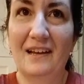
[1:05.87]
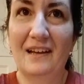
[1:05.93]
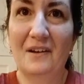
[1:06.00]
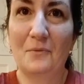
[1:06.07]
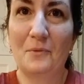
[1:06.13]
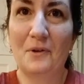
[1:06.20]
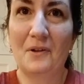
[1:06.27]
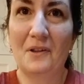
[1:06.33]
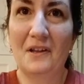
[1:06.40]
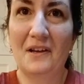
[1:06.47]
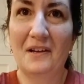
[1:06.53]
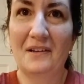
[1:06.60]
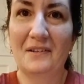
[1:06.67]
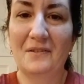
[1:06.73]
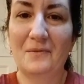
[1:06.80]

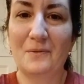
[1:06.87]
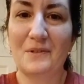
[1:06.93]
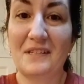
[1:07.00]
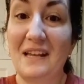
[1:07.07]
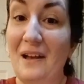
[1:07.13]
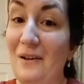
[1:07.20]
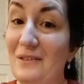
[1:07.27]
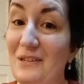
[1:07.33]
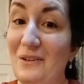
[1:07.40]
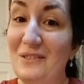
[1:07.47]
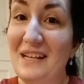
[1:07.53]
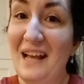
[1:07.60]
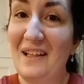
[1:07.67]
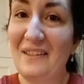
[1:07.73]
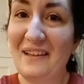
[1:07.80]
we'll see how it turns
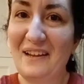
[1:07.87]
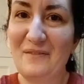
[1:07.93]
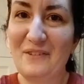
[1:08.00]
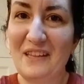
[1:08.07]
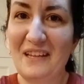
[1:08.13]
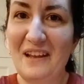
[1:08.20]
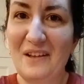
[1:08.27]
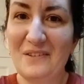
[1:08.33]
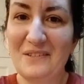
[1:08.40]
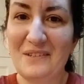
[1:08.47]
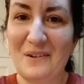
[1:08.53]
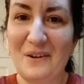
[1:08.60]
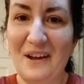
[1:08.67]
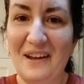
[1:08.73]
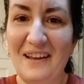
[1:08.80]
out, like everything else.
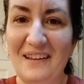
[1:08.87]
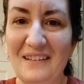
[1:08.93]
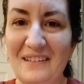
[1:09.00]
Okay.